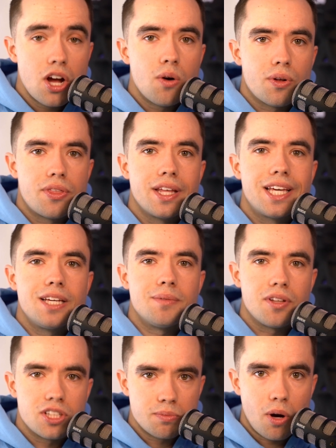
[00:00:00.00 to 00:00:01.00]
We're thinking about
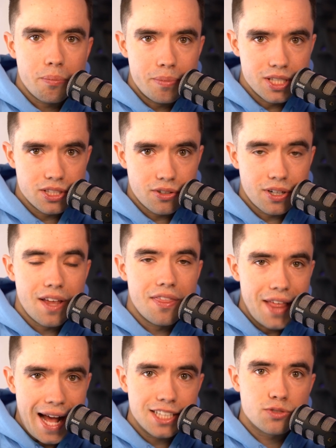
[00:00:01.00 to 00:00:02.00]
the small business owner, and
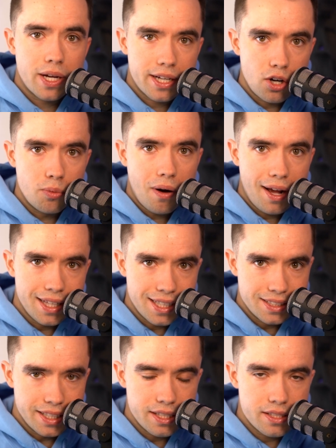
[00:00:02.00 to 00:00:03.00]
that's why Copilot
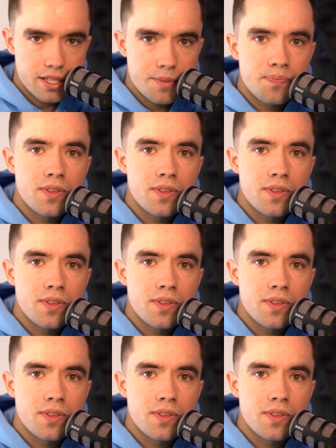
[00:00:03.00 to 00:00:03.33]
exists.